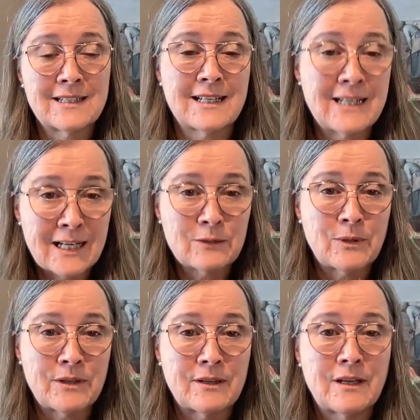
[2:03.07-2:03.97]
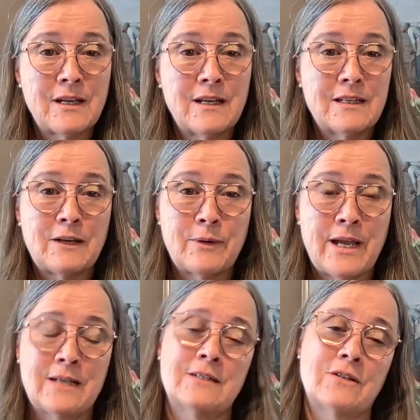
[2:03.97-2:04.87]
and connect with that we
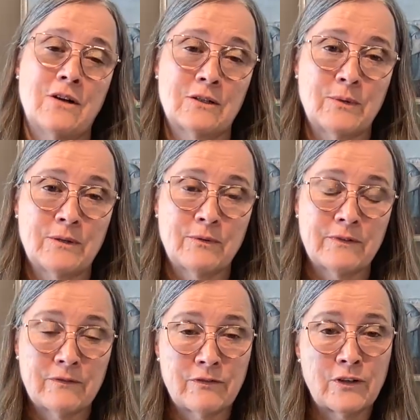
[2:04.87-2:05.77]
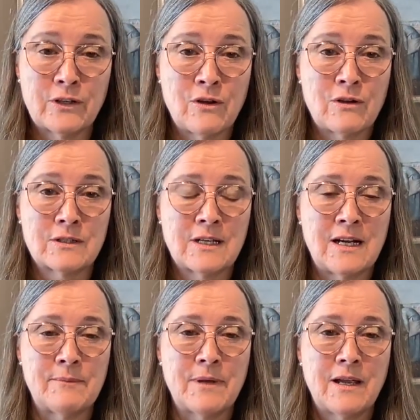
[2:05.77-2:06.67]
hadn't talked with for a long
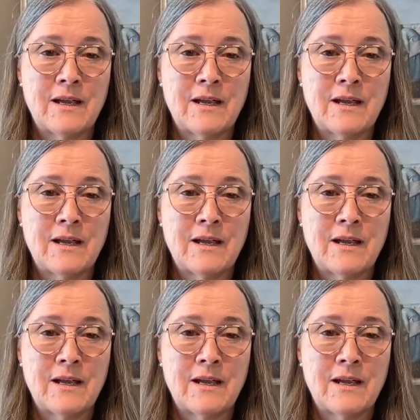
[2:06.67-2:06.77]
time.